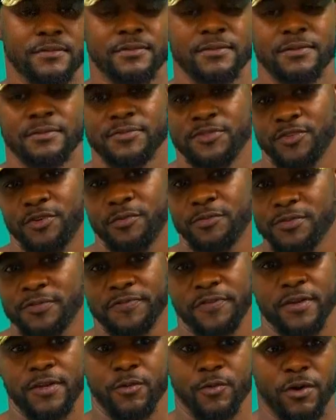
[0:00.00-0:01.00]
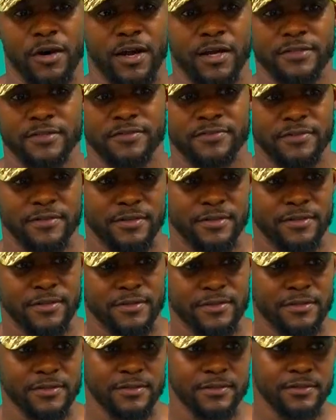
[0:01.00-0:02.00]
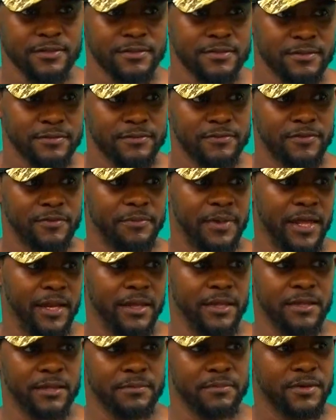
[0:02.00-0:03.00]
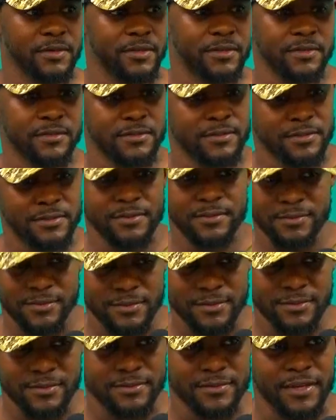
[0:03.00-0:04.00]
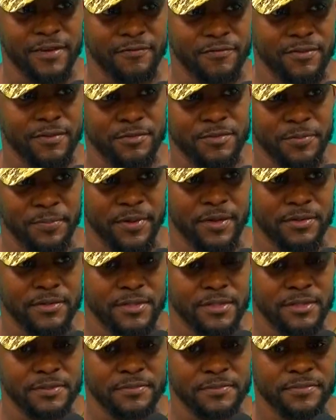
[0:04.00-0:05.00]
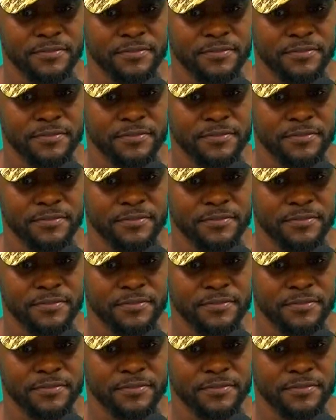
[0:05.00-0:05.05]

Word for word: I'm sure it was fun to watch for many, but it was definitely a penalty.